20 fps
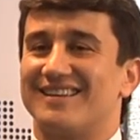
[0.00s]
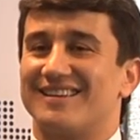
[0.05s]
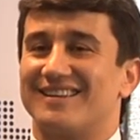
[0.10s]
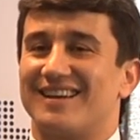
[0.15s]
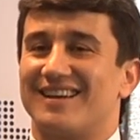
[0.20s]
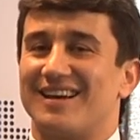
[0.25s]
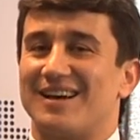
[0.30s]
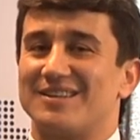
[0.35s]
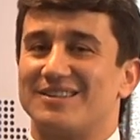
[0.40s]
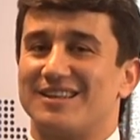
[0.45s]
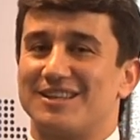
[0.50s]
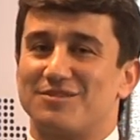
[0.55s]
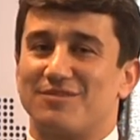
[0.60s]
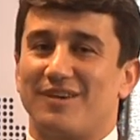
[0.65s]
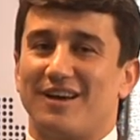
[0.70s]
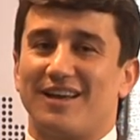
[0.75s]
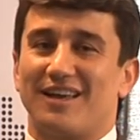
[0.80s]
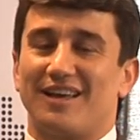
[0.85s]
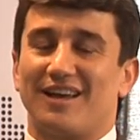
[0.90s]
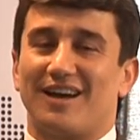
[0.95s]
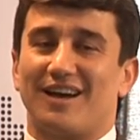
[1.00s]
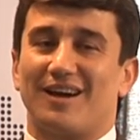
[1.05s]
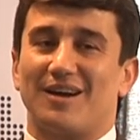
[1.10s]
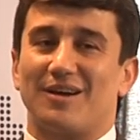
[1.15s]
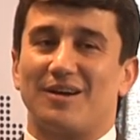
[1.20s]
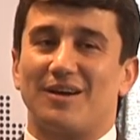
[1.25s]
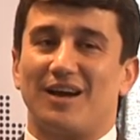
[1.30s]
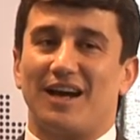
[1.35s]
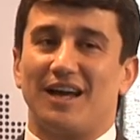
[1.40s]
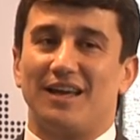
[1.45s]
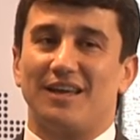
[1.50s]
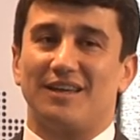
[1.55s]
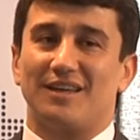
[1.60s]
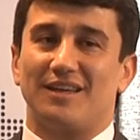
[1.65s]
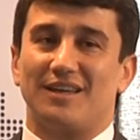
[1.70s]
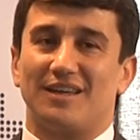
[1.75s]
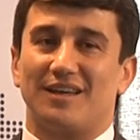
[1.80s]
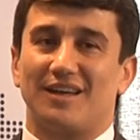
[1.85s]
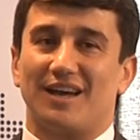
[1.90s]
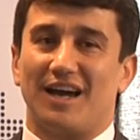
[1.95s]
Uh, that's why uh,
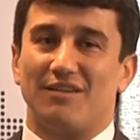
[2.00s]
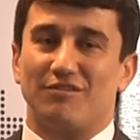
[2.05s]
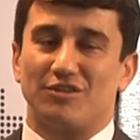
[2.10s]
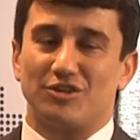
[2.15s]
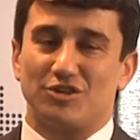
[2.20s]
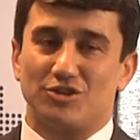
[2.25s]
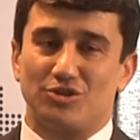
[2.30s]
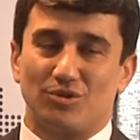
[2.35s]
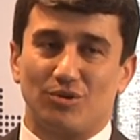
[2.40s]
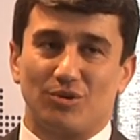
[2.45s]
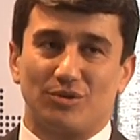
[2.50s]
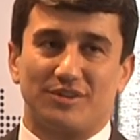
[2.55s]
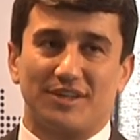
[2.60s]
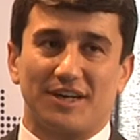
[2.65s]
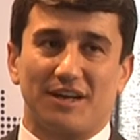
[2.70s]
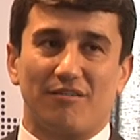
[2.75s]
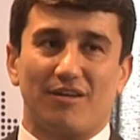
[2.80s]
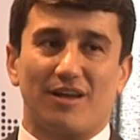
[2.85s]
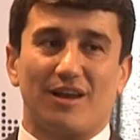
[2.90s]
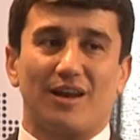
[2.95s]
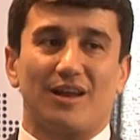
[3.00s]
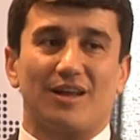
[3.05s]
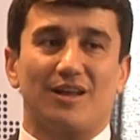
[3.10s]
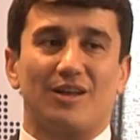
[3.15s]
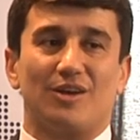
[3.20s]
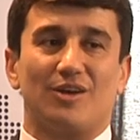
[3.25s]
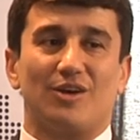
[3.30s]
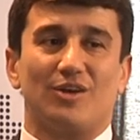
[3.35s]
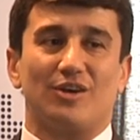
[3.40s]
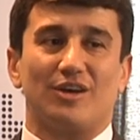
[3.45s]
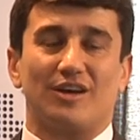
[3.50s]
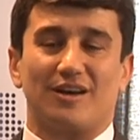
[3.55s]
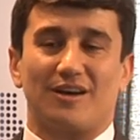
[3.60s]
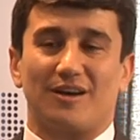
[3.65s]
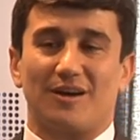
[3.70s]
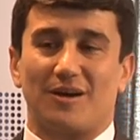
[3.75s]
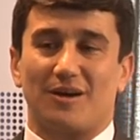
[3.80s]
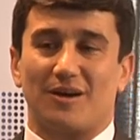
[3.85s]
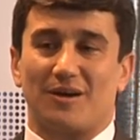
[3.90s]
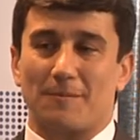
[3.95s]
I, I wish you travel
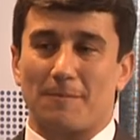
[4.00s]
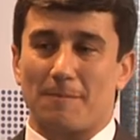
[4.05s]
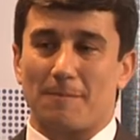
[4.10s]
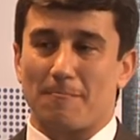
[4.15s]
uh,